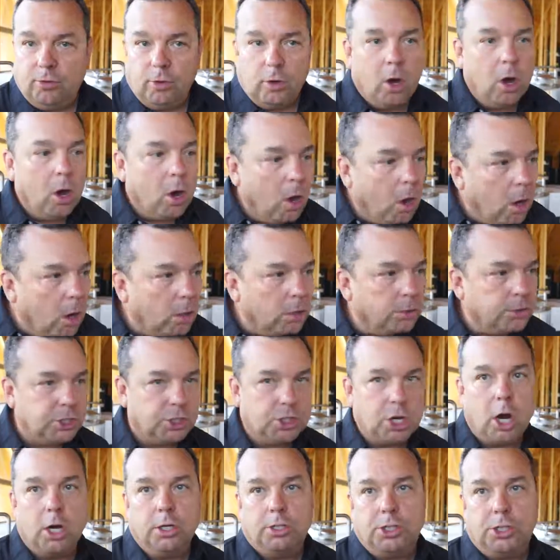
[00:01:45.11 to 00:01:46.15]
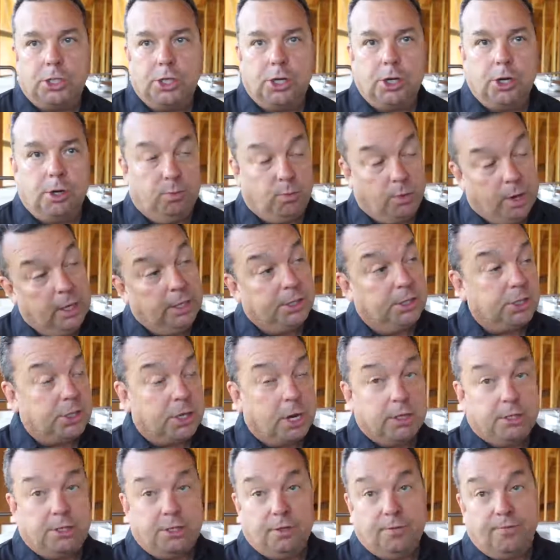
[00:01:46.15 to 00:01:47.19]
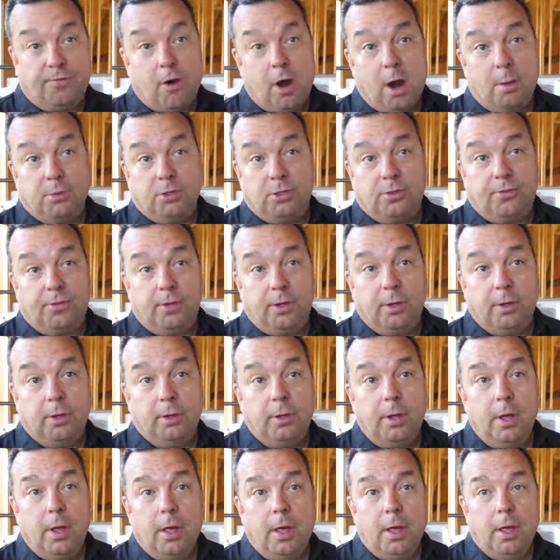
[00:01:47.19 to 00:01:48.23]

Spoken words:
So it all starts here. It really starts in the farmer's field.